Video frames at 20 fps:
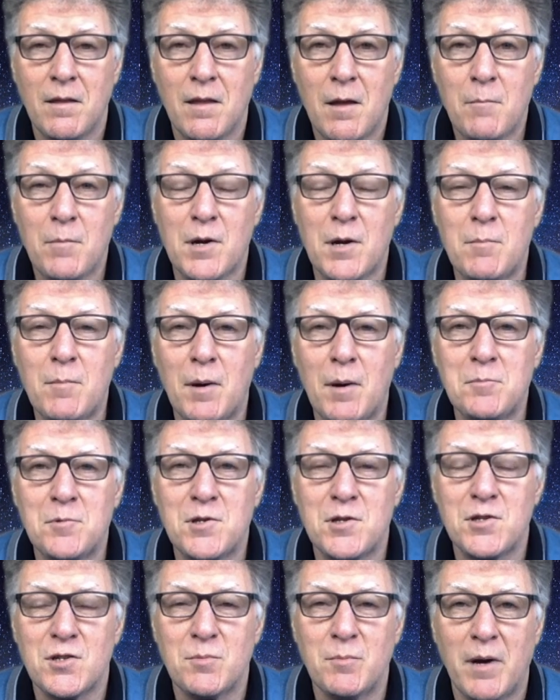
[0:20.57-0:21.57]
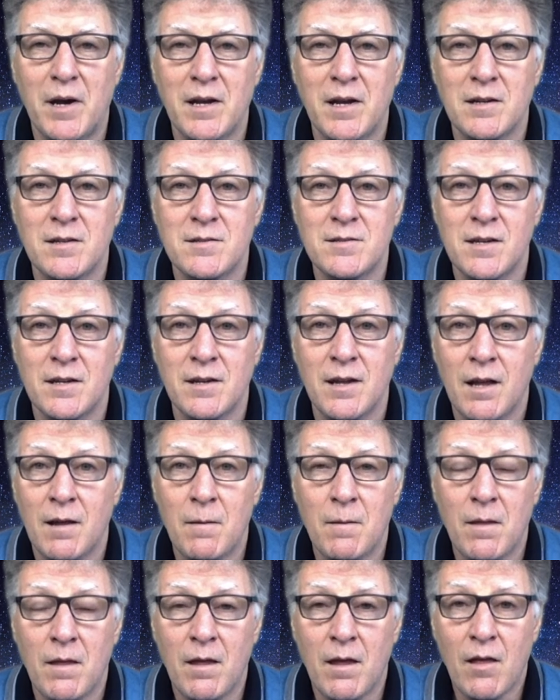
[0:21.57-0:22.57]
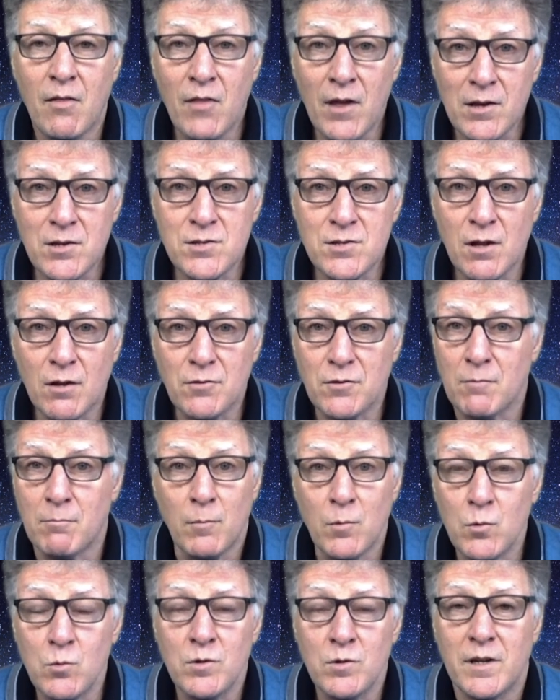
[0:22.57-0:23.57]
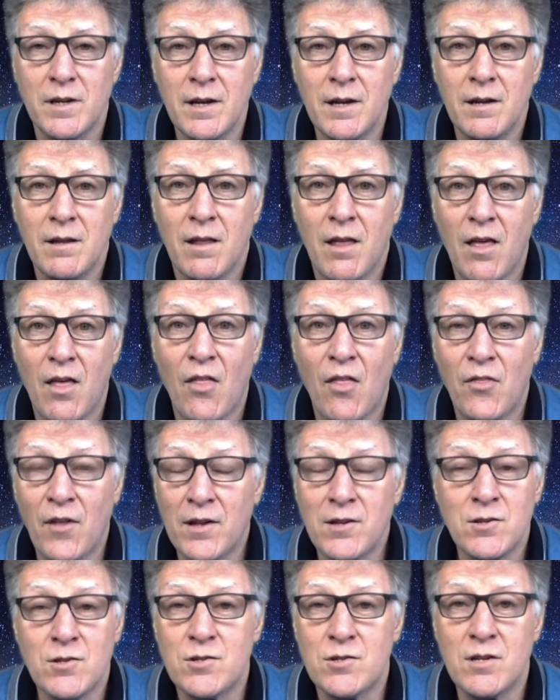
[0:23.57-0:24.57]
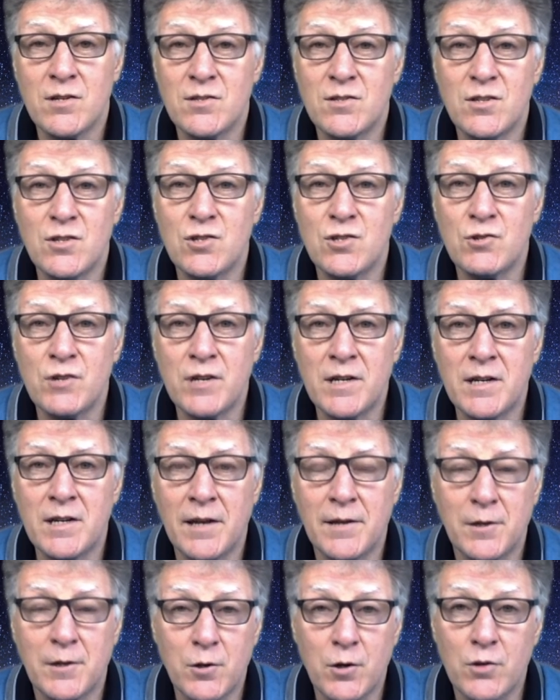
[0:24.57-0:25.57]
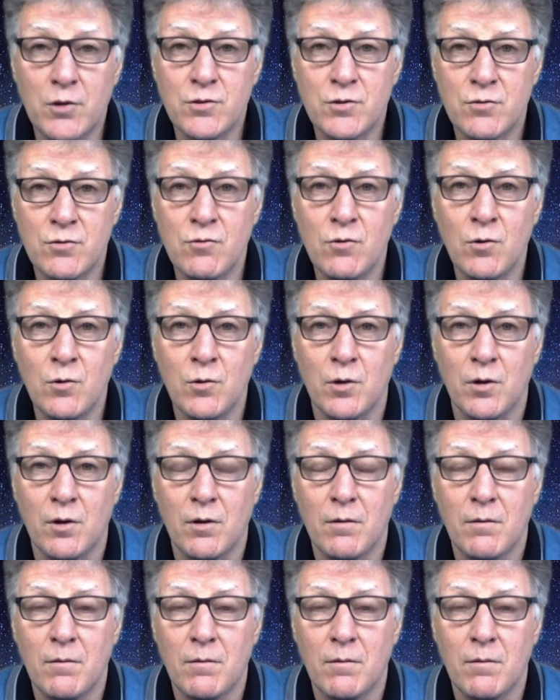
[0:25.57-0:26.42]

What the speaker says: But her mum just smiled and said, "That's not the moon, dear. That's just the streetlight across the road."